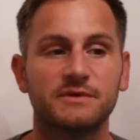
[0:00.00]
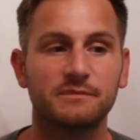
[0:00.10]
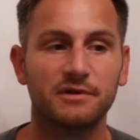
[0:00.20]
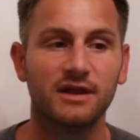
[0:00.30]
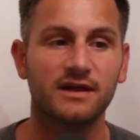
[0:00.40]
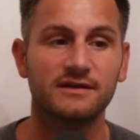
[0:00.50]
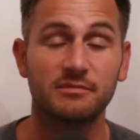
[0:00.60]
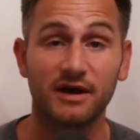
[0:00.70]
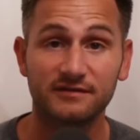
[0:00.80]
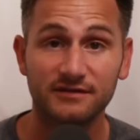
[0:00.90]
been plagued
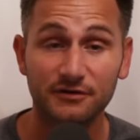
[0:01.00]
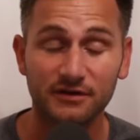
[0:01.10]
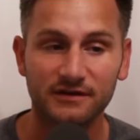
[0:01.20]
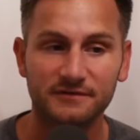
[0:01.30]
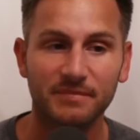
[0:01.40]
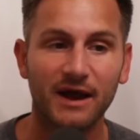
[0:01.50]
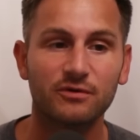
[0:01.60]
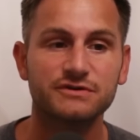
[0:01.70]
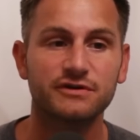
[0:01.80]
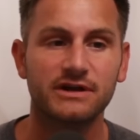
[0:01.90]
by serious
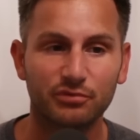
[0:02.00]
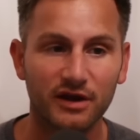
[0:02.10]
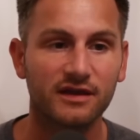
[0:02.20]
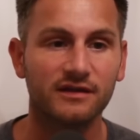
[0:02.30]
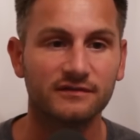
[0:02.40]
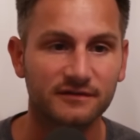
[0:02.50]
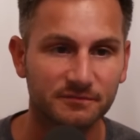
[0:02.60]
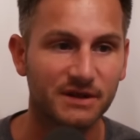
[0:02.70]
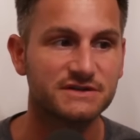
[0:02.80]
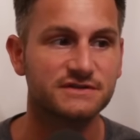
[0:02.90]
powertrain braking,
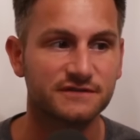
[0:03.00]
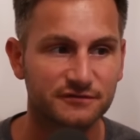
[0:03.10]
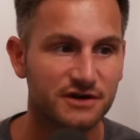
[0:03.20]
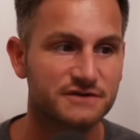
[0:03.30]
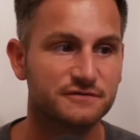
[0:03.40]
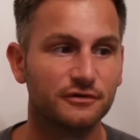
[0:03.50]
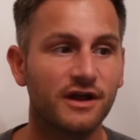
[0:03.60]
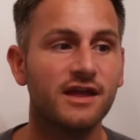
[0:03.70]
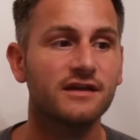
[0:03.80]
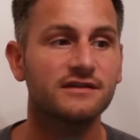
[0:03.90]
suspension, structural,
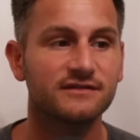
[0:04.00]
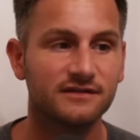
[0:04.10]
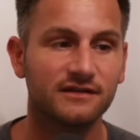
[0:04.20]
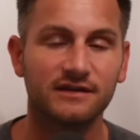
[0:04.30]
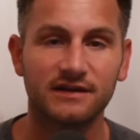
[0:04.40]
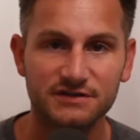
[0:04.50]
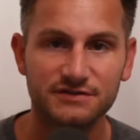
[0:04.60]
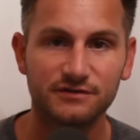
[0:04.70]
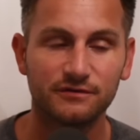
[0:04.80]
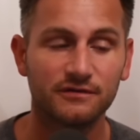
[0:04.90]
and sealing
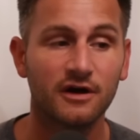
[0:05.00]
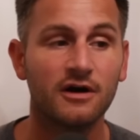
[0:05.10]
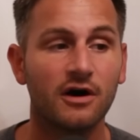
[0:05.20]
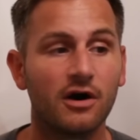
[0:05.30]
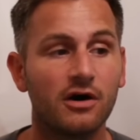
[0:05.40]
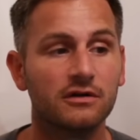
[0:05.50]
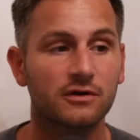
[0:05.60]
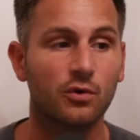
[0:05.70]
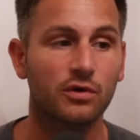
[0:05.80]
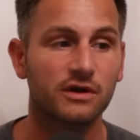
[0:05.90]
issues, all
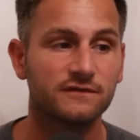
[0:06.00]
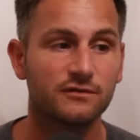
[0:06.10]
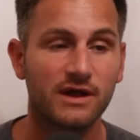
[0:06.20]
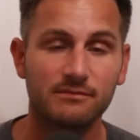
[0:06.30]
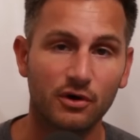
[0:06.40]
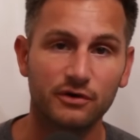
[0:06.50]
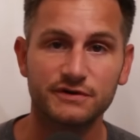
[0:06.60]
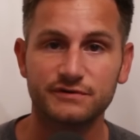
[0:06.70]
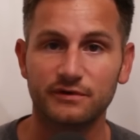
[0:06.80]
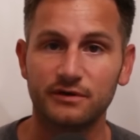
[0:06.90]
according to a Motor
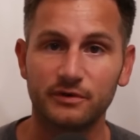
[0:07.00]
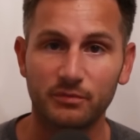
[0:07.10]
Trend